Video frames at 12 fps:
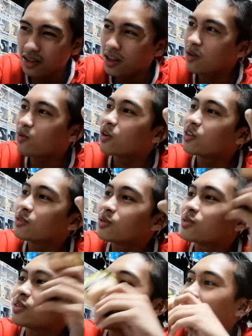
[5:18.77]
not want
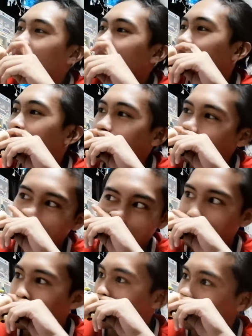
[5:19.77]
to take it out of the
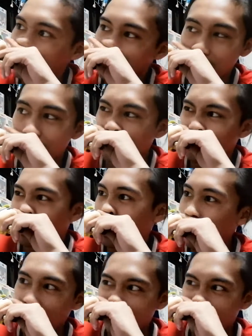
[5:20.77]
box. I